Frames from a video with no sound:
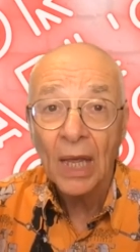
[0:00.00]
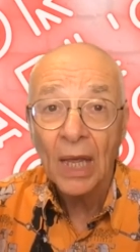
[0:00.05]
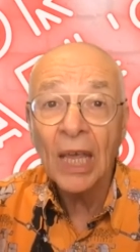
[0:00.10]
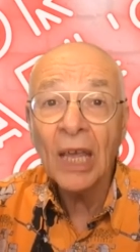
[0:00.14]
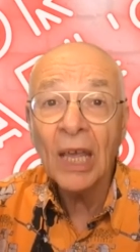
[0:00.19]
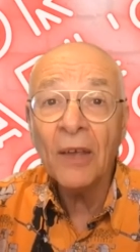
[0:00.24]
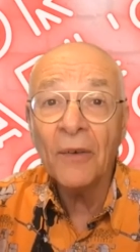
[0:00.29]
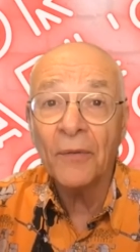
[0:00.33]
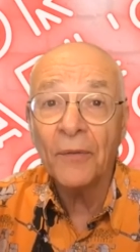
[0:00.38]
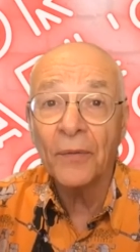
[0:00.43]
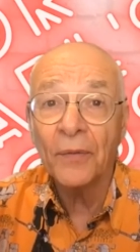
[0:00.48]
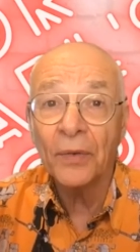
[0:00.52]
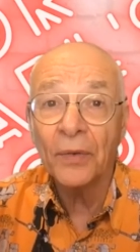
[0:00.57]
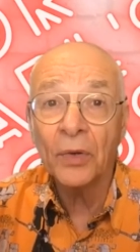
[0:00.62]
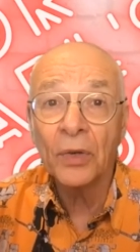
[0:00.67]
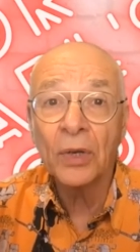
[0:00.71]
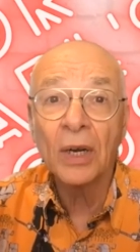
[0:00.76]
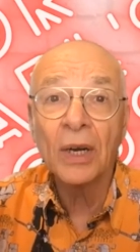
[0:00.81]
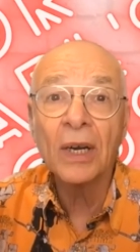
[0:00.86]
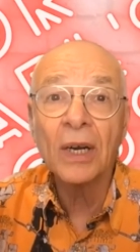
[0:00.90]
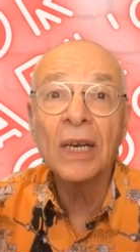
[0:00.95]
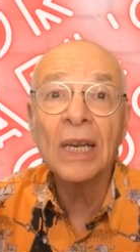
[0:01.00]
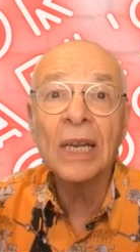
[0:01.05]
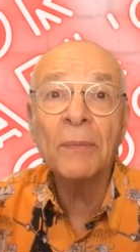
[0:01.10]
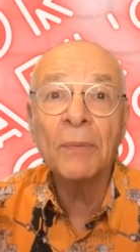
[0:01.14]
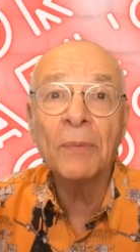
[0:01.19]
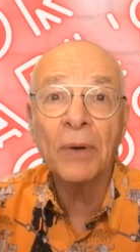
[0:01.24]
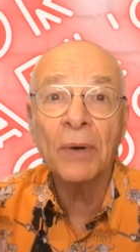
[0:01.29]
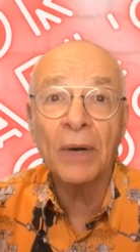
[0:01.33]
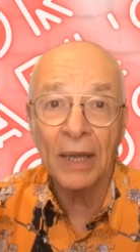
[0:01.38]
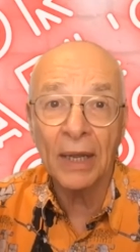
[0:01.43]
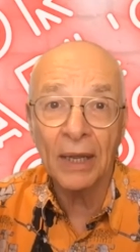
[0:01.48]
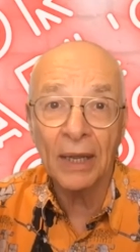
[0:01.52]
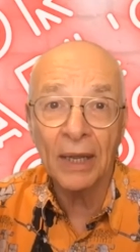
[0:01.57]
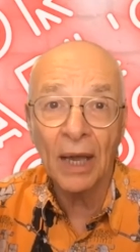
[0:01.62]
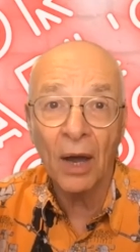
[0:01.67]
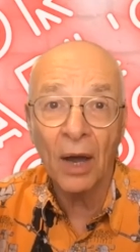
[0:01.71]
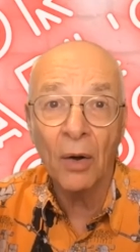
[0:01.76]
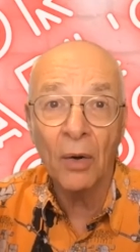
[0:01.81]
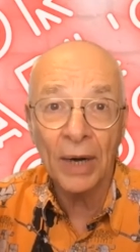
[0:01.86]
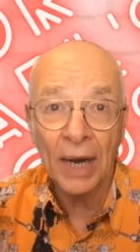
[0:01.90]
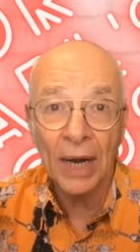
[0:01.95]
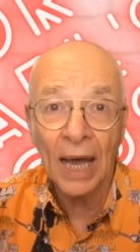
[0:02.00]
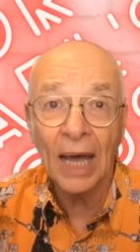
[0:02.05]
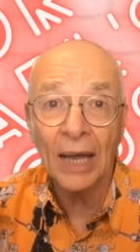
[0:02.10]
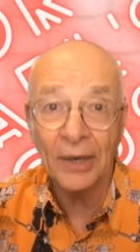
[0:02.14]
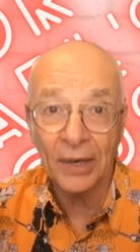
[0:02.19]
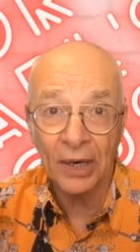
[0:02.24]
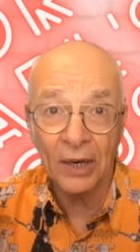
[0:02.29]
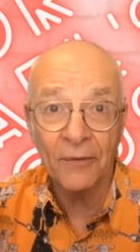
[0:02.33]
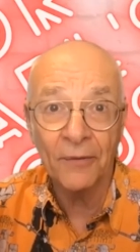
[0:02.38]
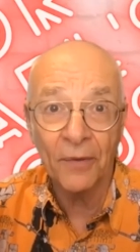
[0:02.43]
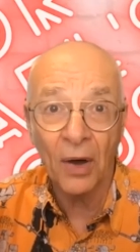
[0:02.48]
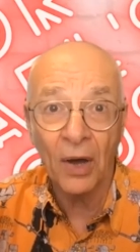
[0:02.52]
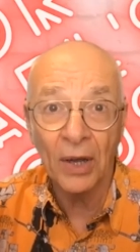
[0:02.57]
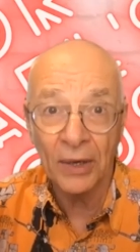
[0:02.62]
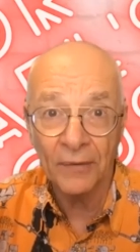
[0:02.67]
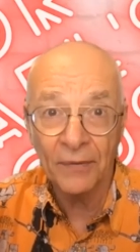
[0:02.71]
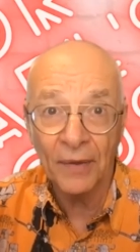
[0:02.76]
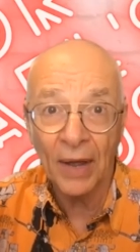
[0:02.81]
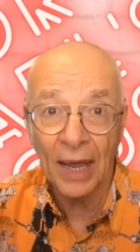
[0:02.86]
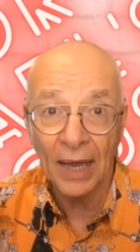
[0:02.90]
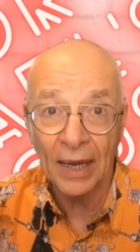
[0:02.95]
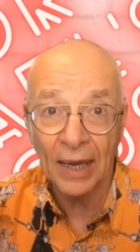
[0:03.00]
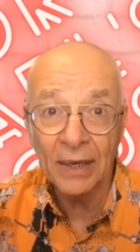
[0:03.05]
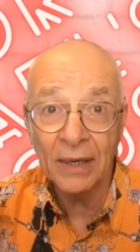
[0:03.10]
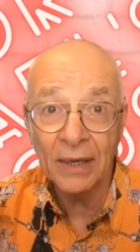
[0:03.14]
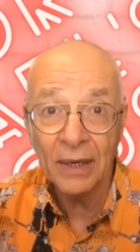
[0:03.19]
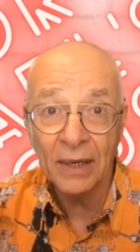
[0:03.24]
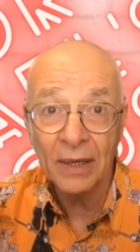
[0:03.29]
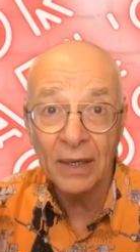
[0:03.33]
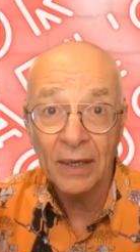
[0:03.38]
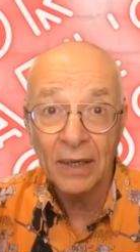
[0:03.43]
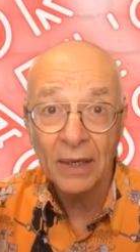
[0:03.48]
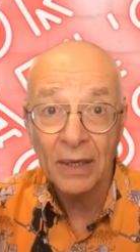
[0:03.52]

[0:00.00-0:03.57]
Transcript: If you deliberately go and hunt and find a vein,